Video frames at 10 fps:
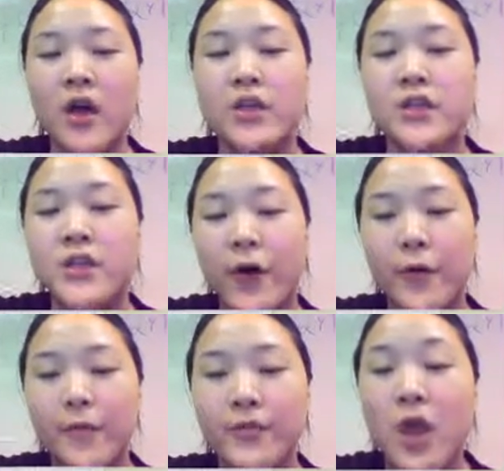
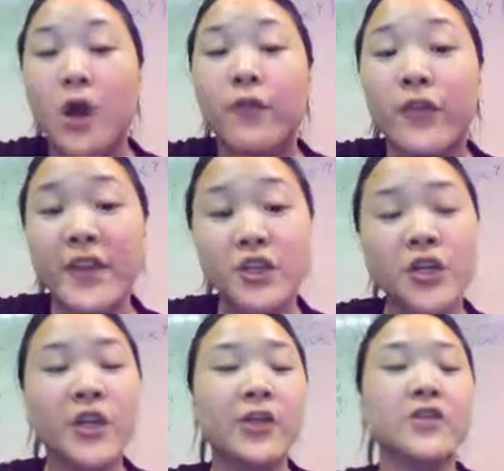So for this, you're
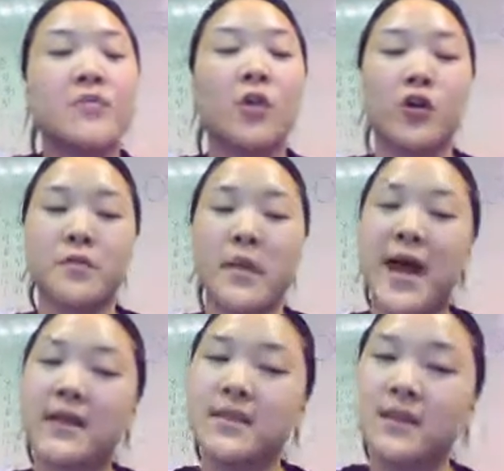going to use a molar
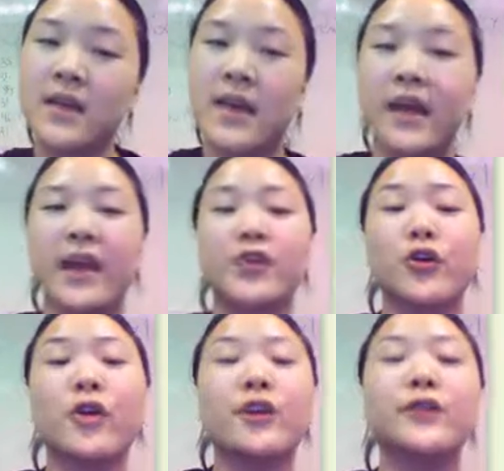mass, and you're
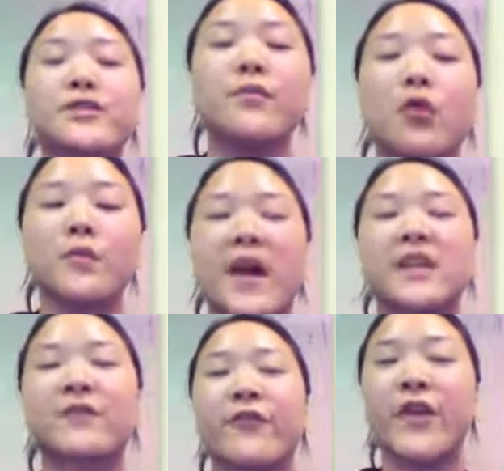going to use the molar
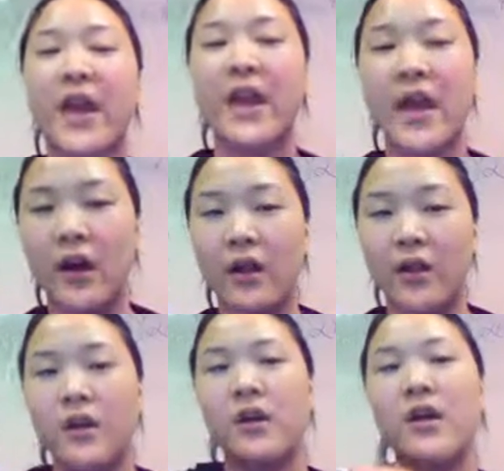mass for AL.